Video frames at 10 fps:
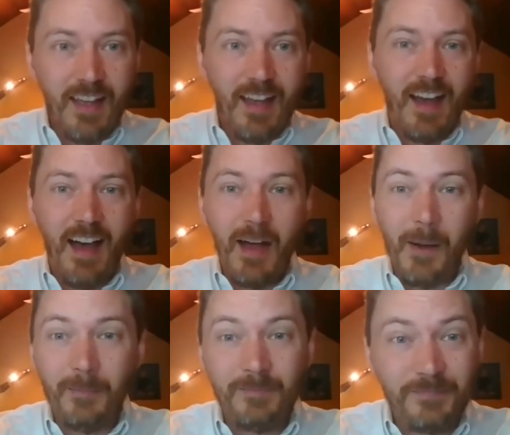
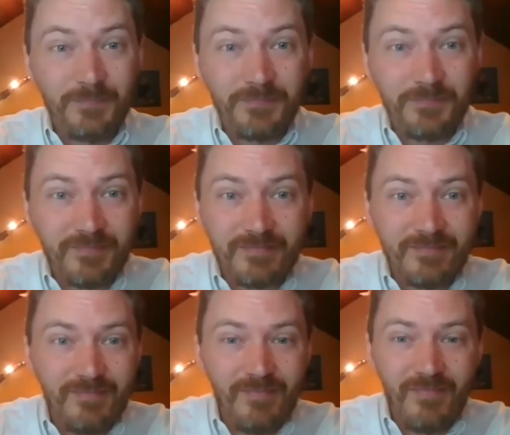Um,
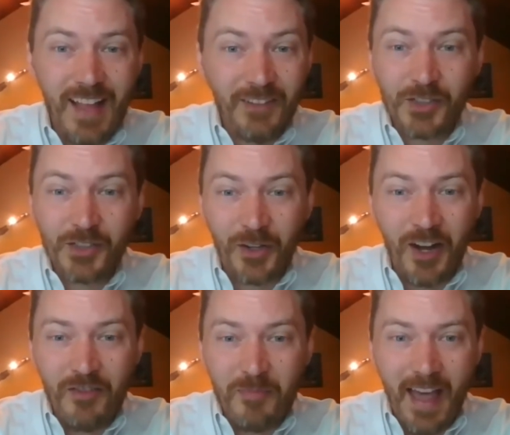I'll just start
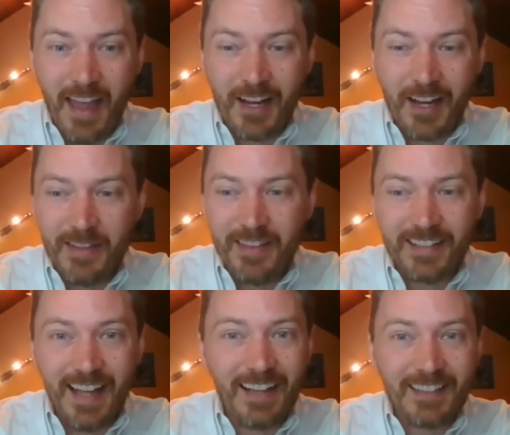off by echoing the
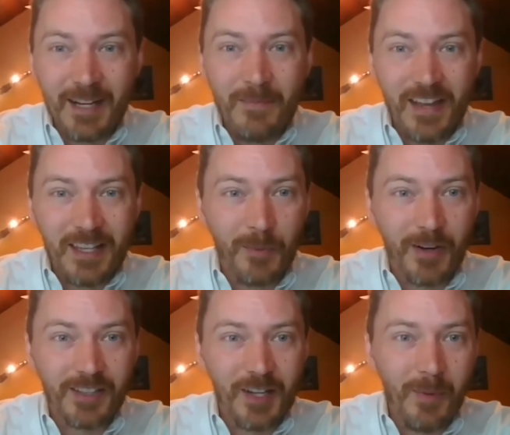exact same thing that
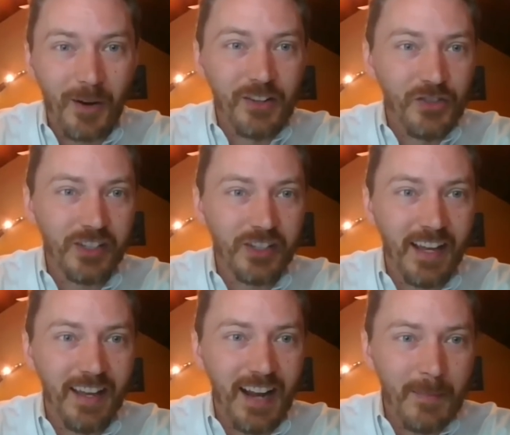President Barkin just
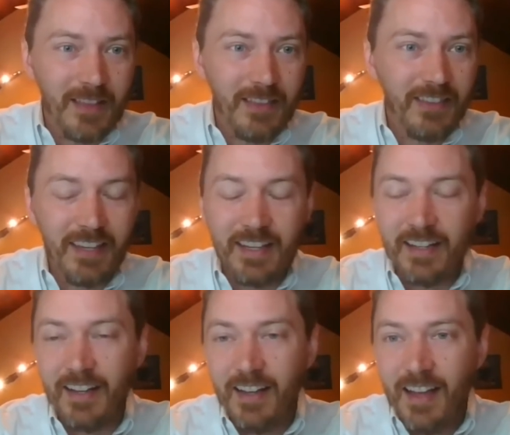said. I mean,
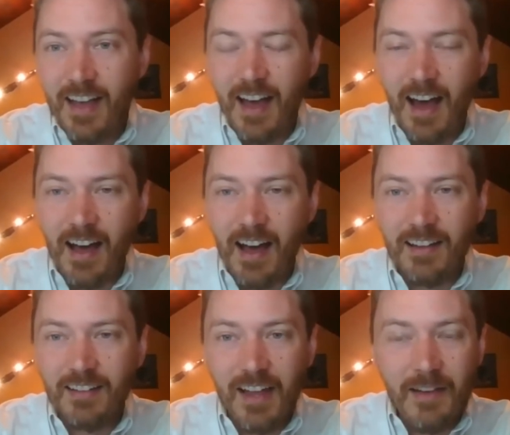the uh,
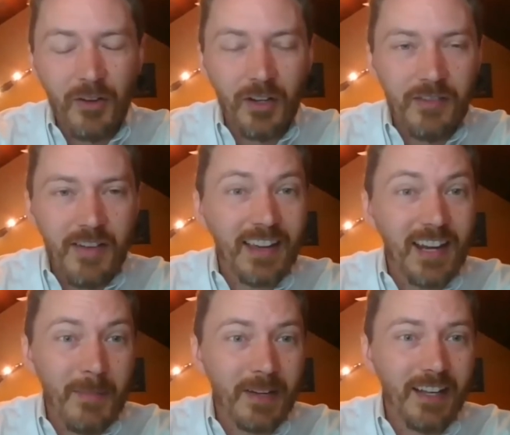level of
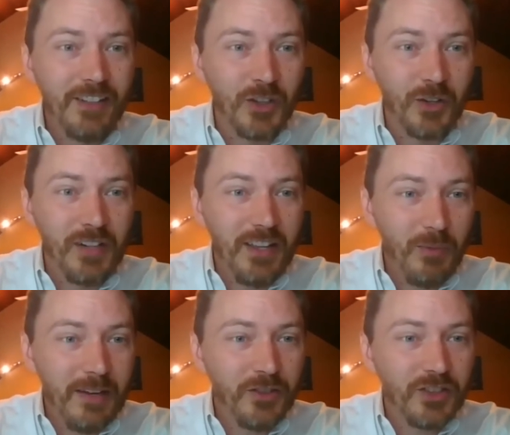economic uncertainty that
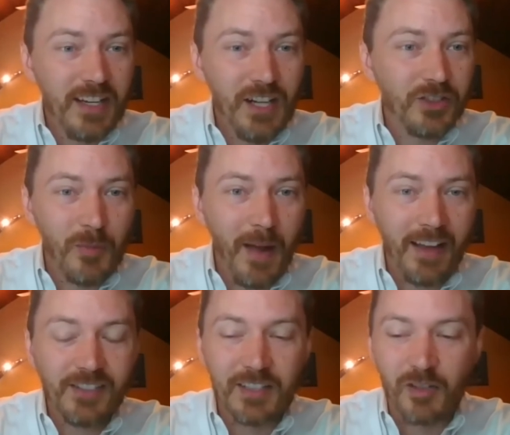we've seen over the past several